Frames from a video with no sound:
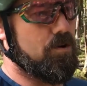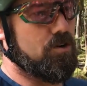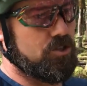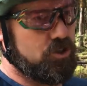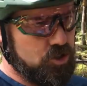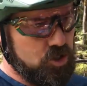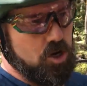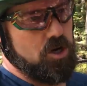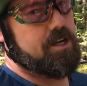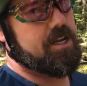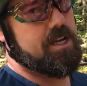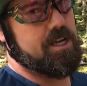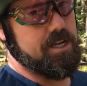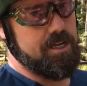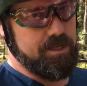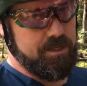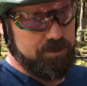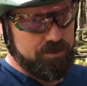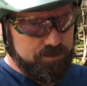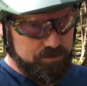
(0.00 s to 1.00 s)

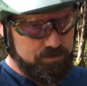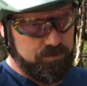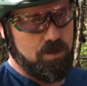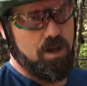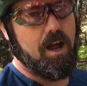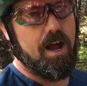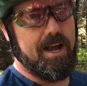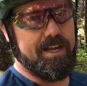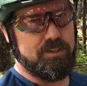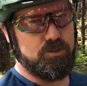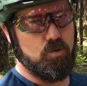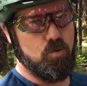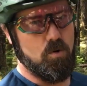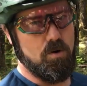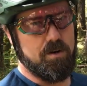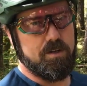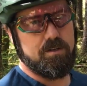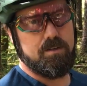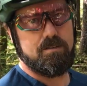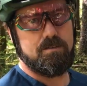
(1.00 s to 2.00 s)
jerky, high
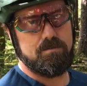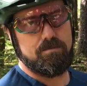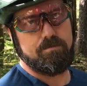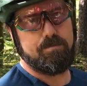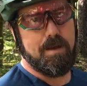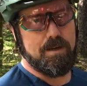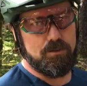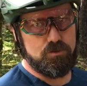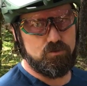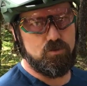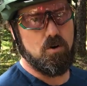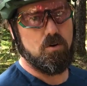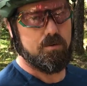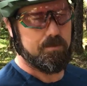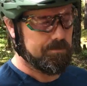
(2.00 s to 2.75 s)
torque pedal stroke.